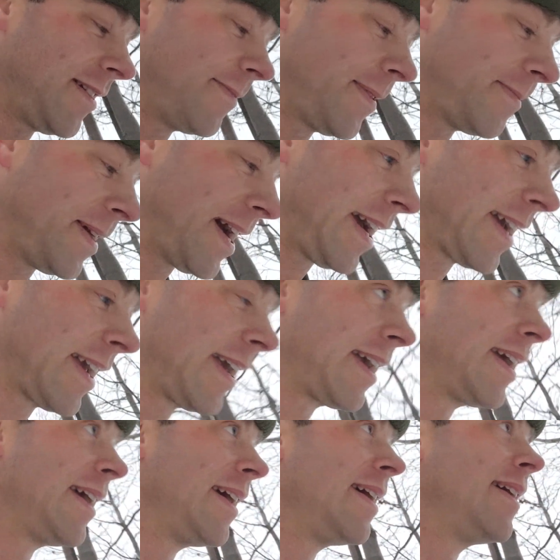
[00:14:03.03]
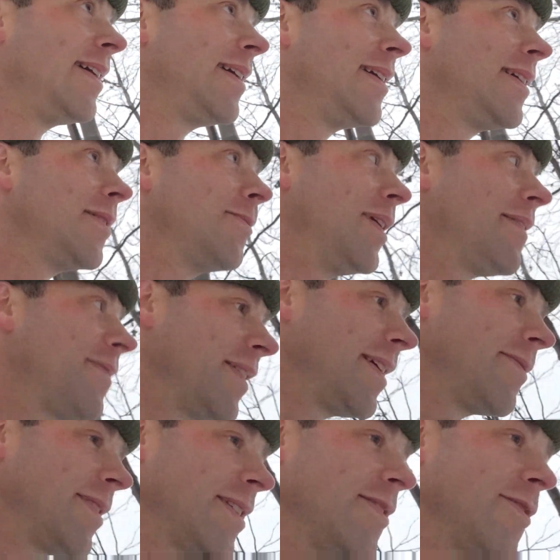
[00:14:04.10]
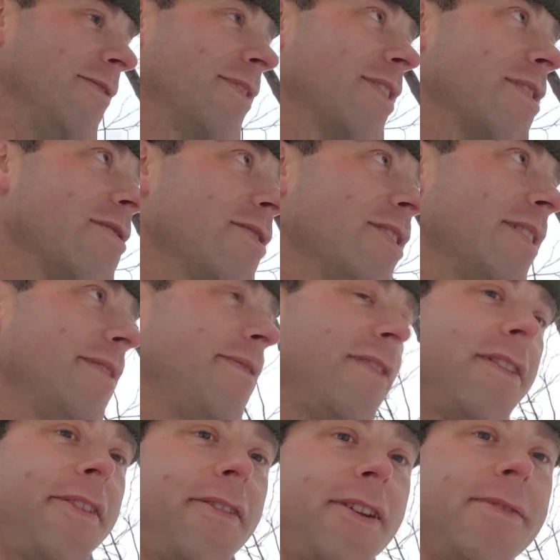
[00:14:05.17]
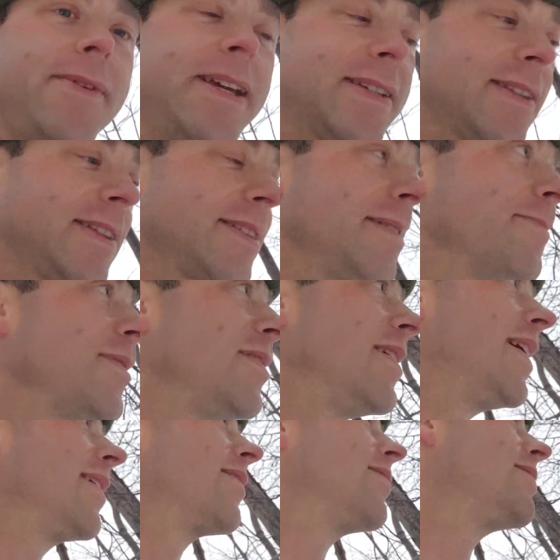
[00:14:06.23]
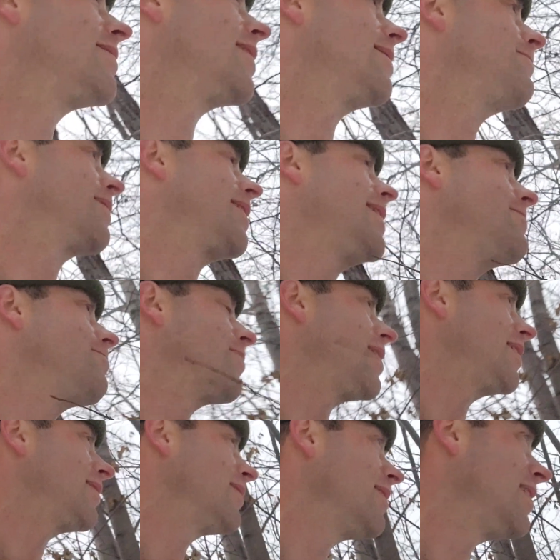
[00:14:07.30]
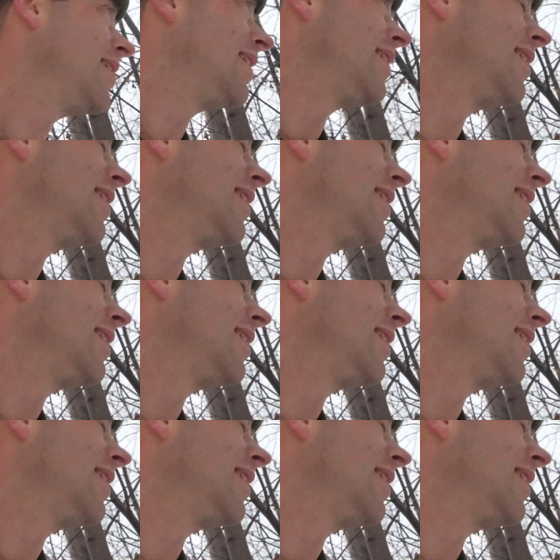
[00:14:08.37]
on my back. Wife and I went to Nova Scotia for 3 weeks in the summer and had a good time in Cape Breton.